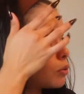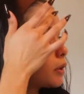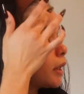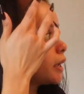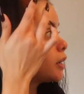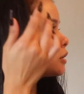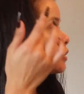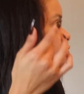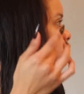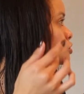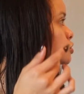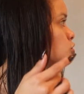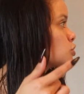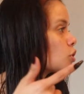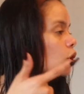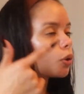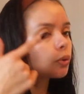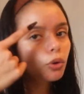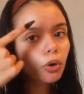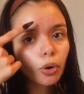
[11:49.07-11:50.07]
like,
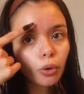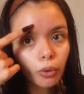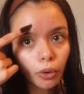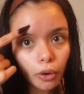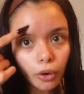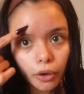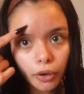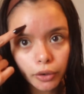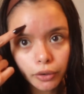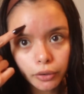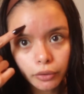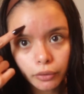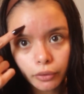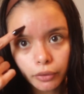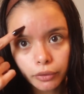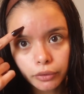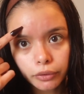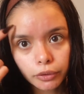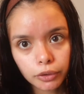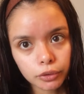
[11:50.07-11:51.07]
don't go hard
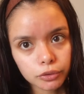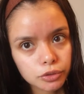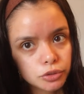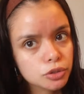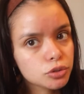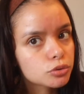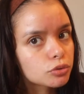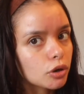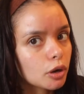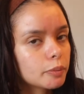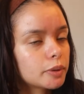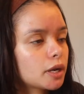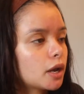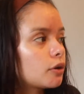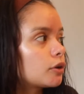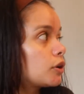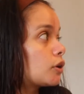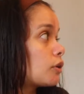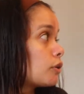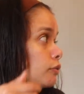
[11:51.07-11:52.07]
on scrubbing
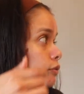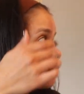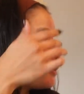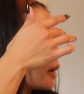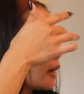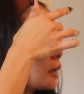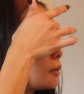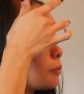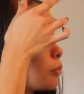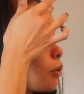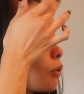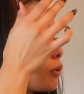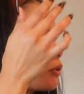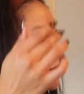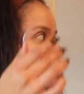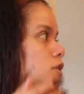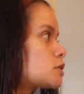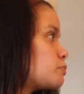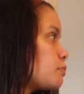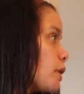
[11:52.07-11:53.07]
out your fucking
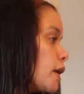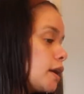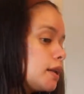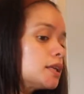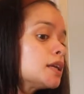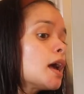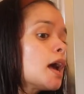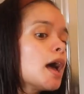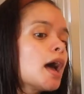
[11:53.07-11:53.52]
pores, but